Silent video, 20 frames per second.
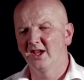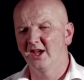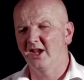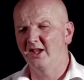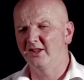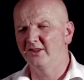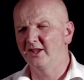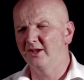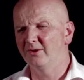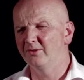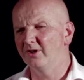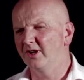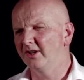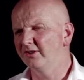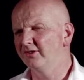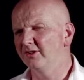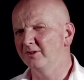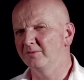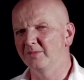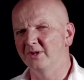And they were
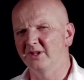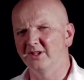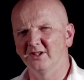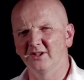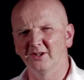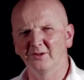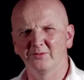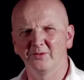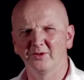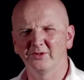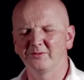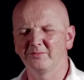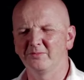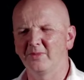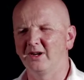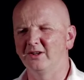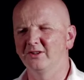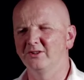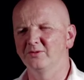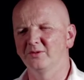asking me, what's
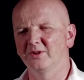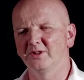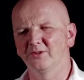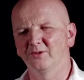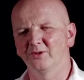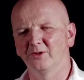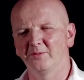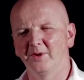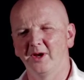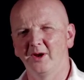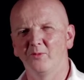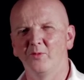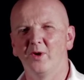Marriage Week all about?